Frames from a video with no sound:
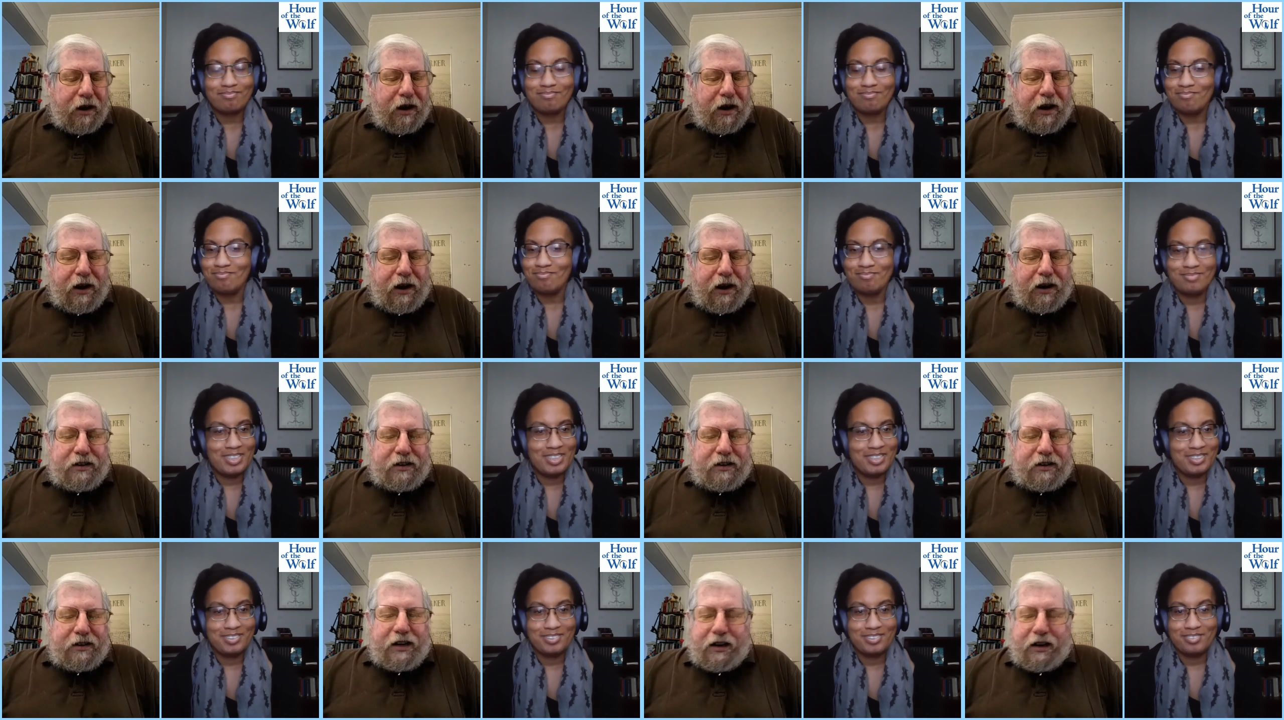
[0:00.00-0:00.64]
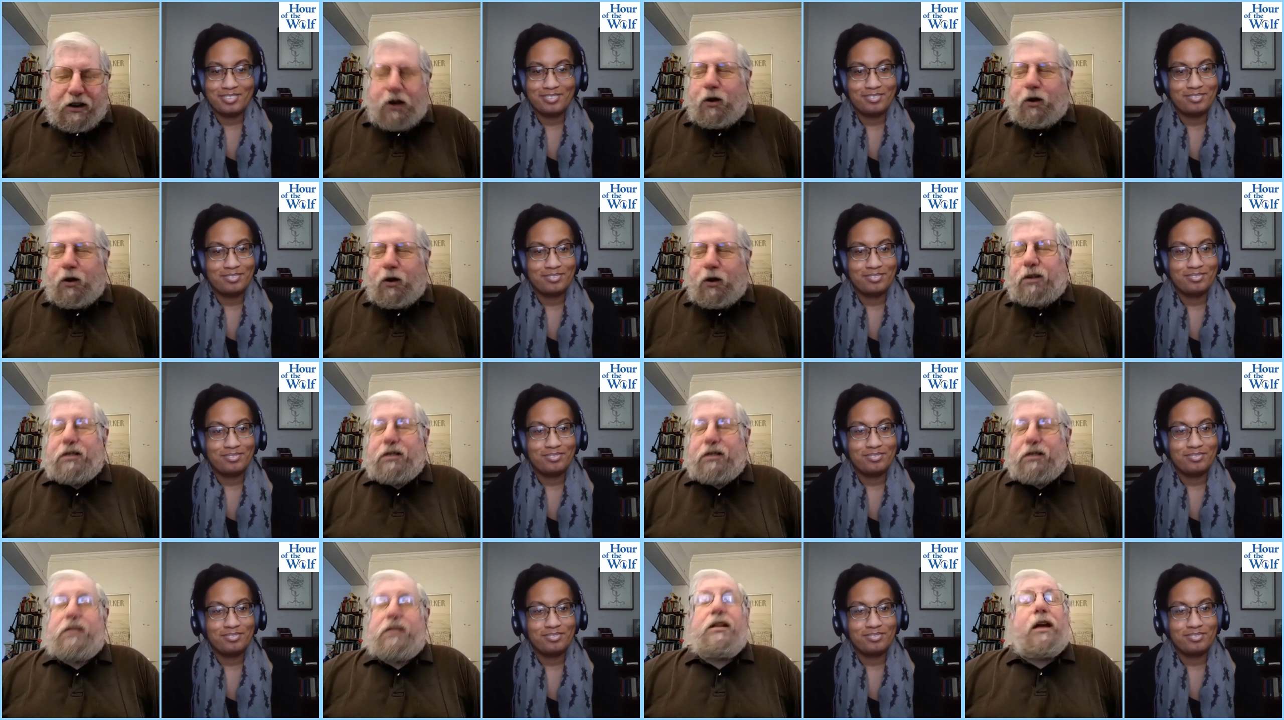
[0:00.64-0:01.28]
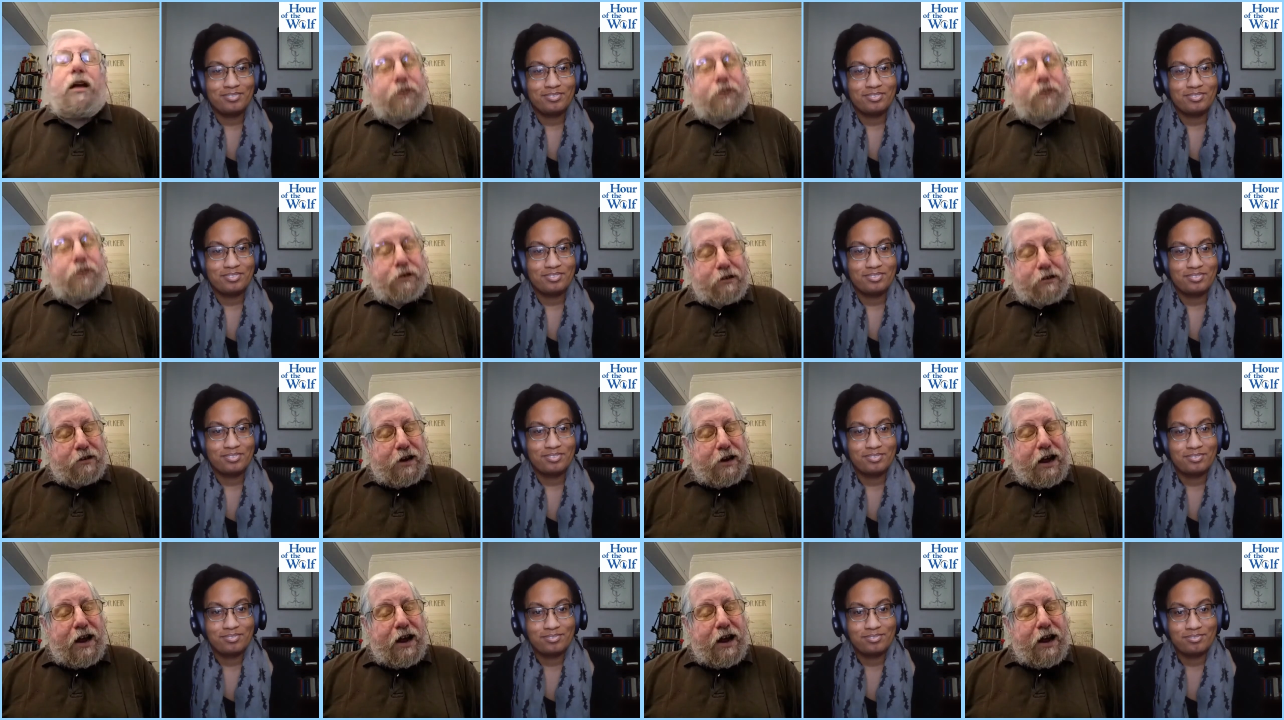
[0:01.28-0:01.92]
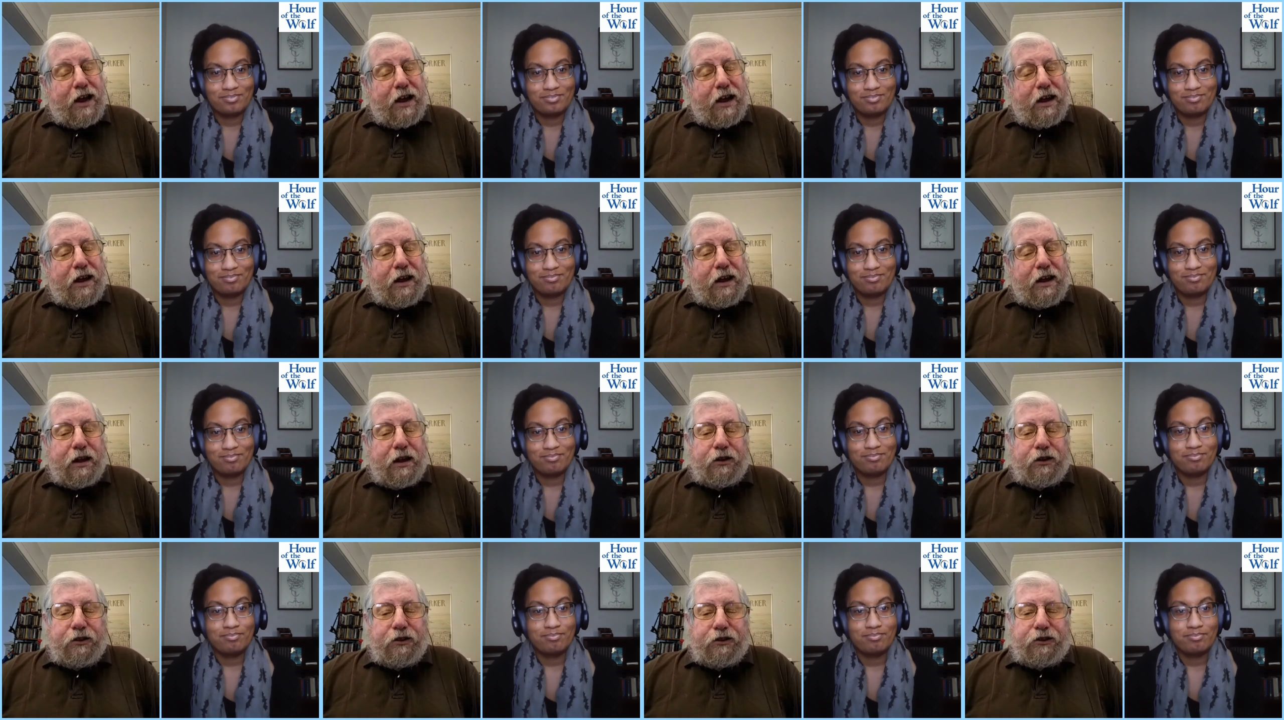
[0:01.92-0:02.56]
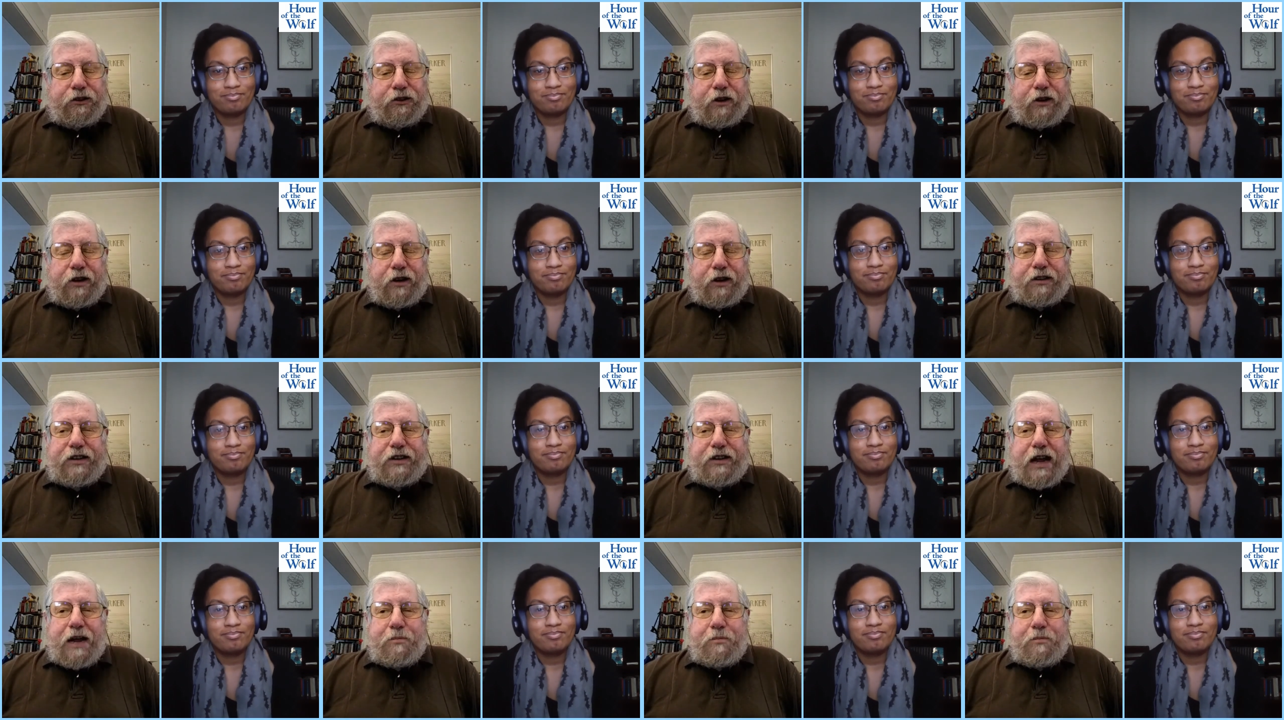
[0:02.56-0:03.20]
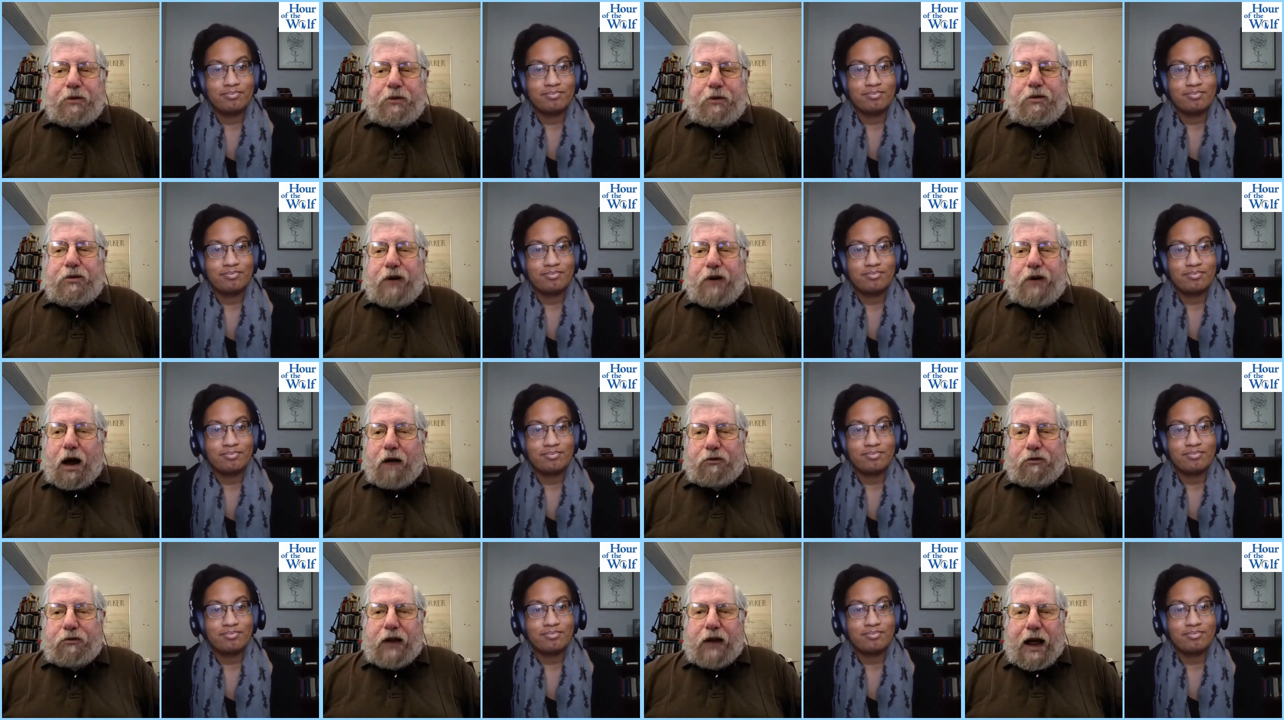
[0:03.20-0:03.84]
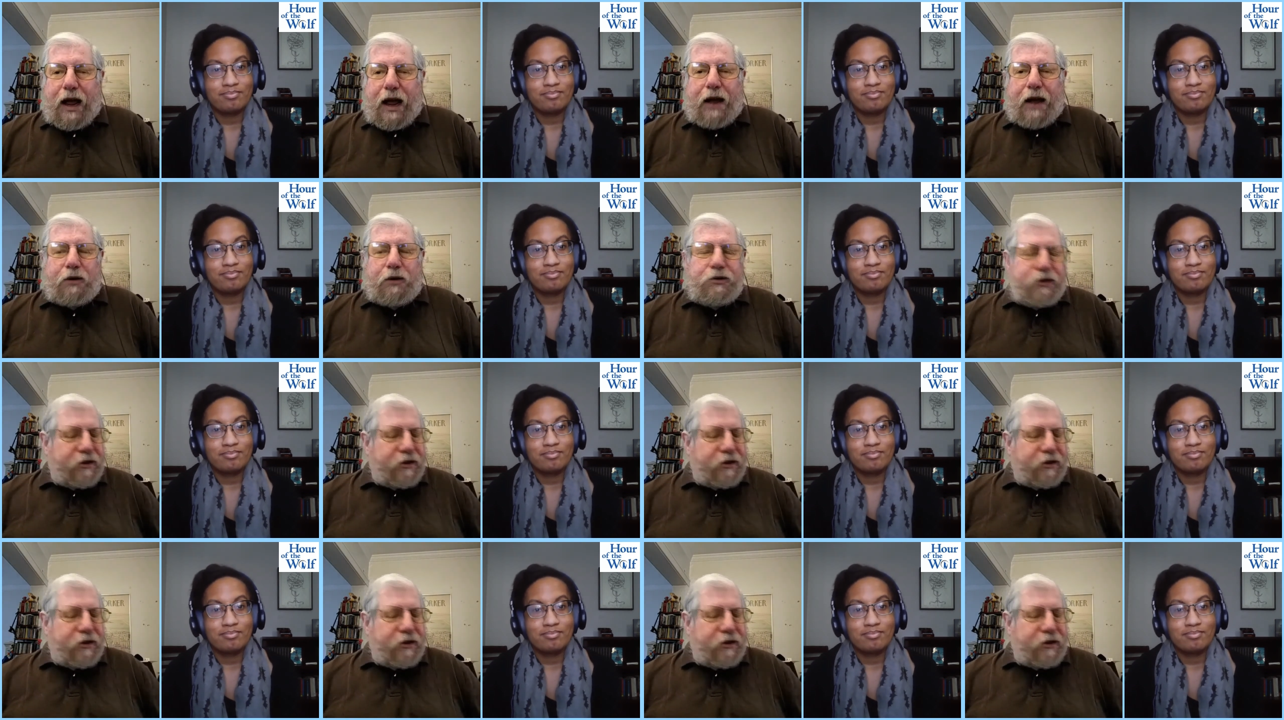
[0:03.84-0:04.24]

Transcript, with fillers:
Speaker 1: Nicole Glover has a debut novel out,